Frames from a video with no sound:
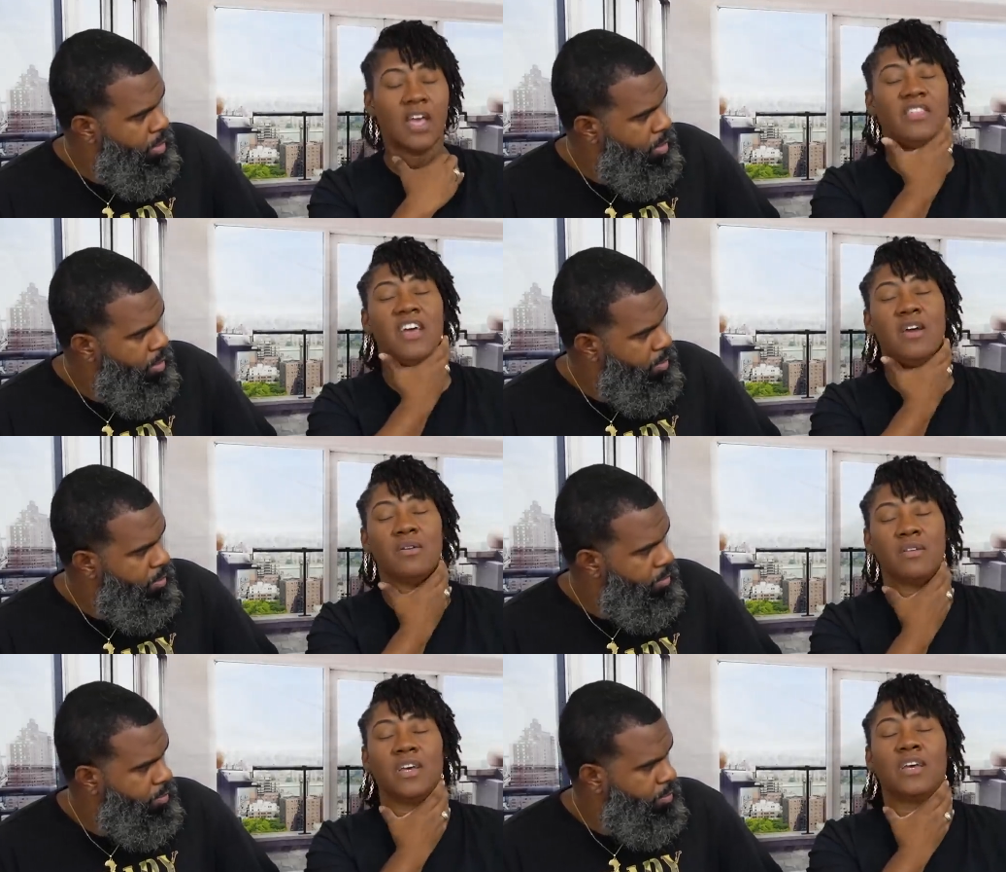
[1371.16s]

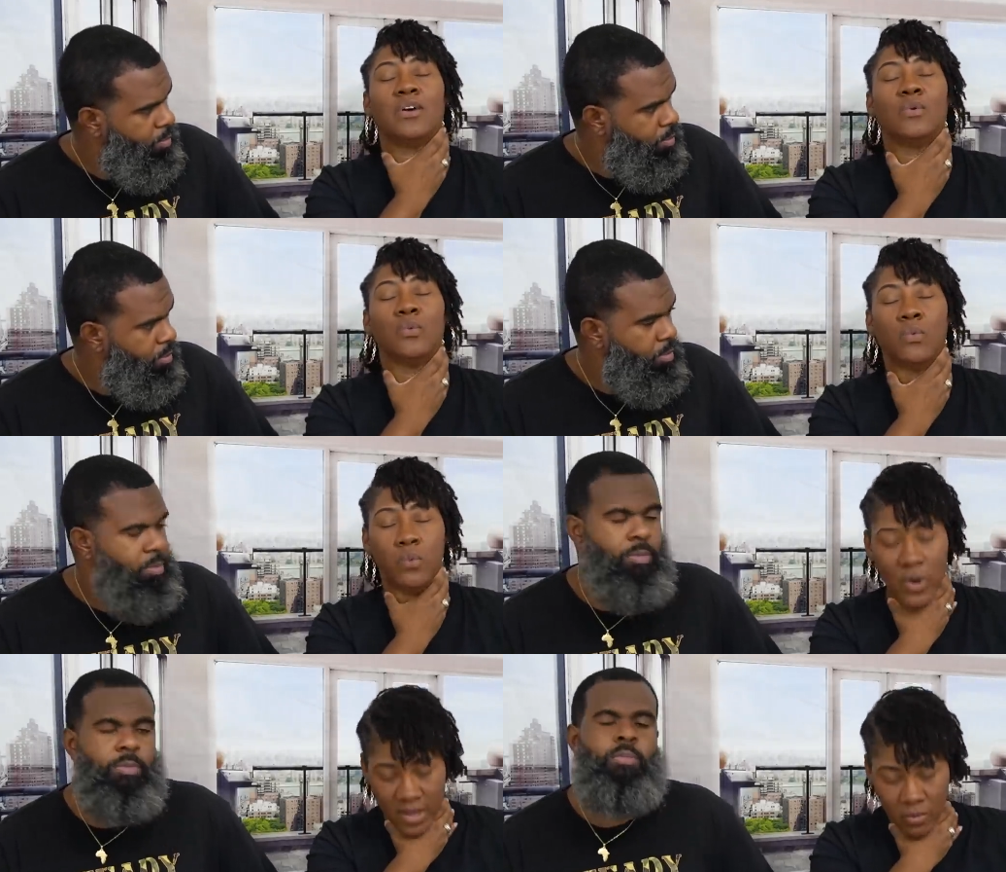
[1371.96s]
Speaker 1: that
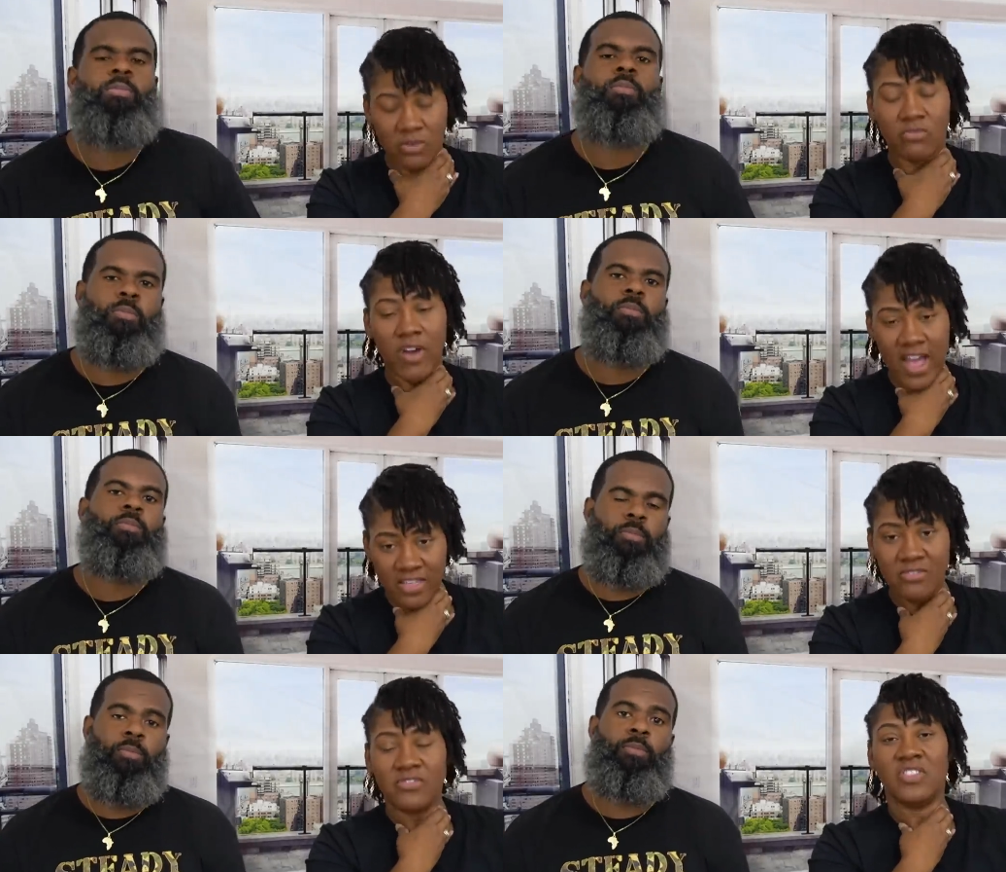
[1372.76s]
we would
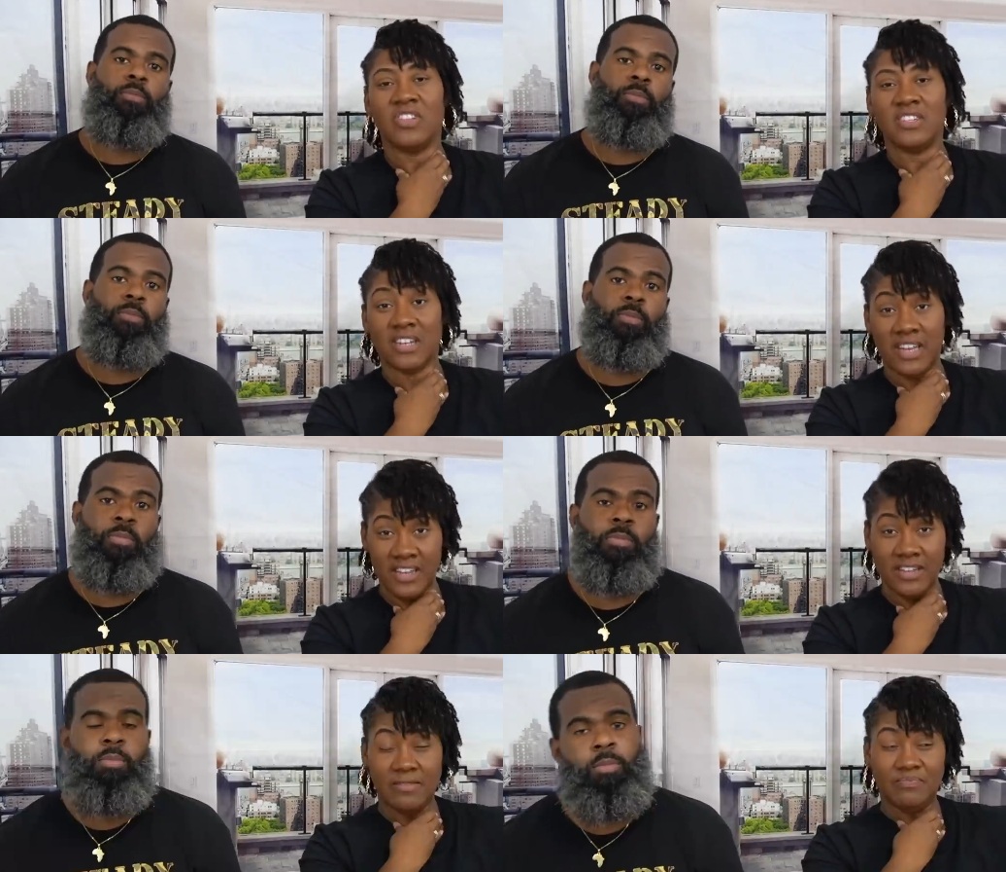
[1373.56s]
rather for this
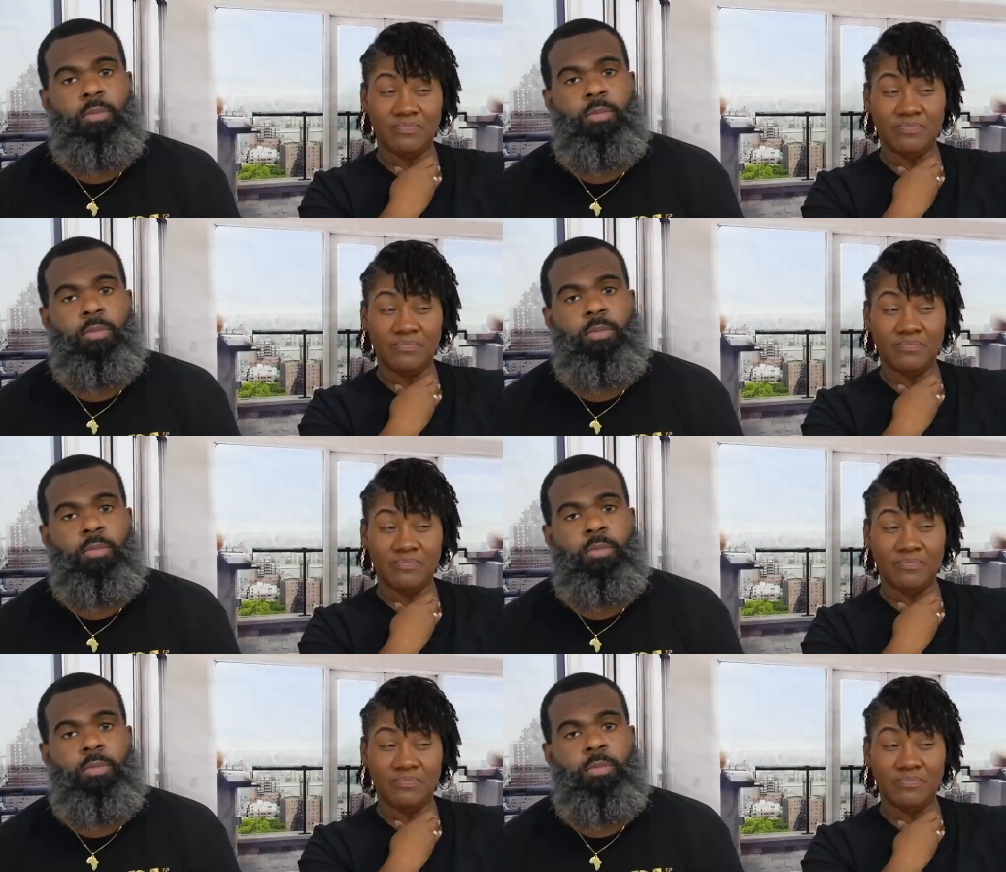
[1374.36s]
land